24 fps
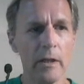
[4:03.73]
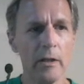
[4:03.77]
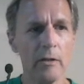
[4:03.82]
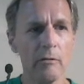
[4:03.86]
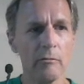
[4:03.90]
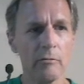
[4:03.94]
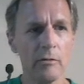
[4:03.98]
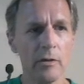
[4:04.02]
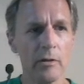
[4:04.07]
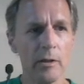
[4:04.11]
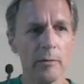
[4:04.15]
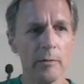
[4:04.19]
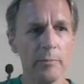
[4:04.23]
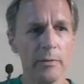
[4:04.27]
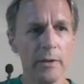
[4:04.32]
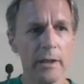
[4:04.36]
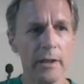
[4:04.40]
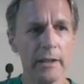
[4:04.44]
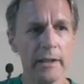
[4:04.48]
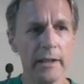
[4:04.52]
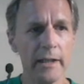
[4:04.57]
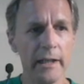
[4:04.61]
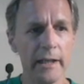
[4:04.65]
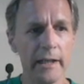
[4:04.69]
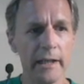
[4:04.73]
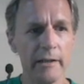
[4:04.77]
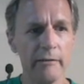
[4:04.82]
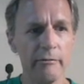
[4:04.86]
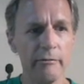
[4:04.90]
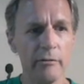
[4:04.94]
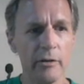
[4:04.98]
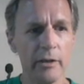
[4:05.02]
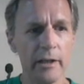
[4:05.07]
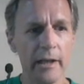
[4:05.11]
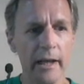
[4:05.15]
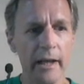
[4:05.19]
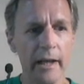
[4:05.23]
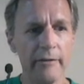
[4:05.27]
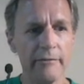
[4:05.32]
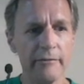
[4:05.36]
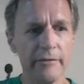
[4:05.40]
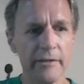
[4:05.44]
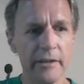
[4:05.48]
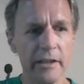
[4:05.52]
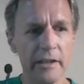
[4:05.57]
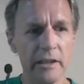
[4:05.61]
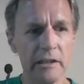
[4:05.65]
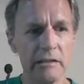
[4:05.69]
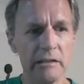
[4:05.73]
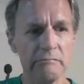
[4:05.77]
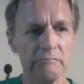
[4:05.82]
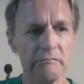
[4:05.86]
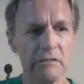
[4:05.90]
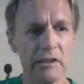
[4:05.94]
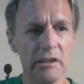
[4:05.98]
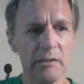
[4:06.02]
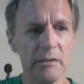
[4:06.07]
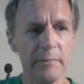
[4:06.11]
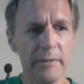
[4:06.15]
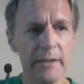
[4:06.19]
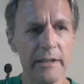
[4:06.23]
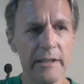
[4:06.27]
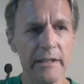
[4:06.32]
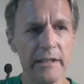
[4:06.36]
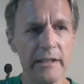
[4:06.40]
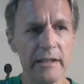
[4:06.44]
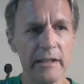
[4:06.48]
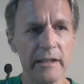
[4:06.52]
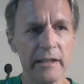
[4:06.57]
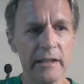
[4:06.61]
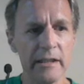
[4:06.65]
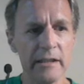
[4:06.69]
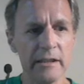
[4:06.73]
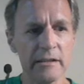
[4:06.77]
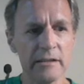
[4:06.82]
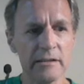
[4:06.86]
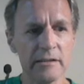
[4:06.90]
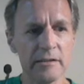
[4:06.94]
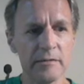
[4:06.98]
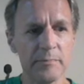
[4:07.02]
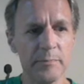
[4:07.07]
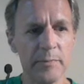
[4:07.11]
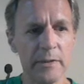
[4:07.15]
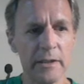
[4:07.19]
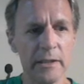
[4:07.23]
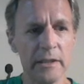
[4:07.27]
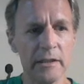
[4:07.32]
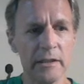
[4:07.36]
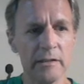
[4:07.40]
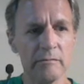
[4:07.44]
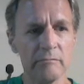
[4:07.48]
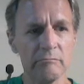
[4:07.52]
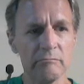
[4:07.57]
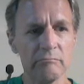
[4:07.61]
We're going to plug negative 1/2 in. A little bit tedious, but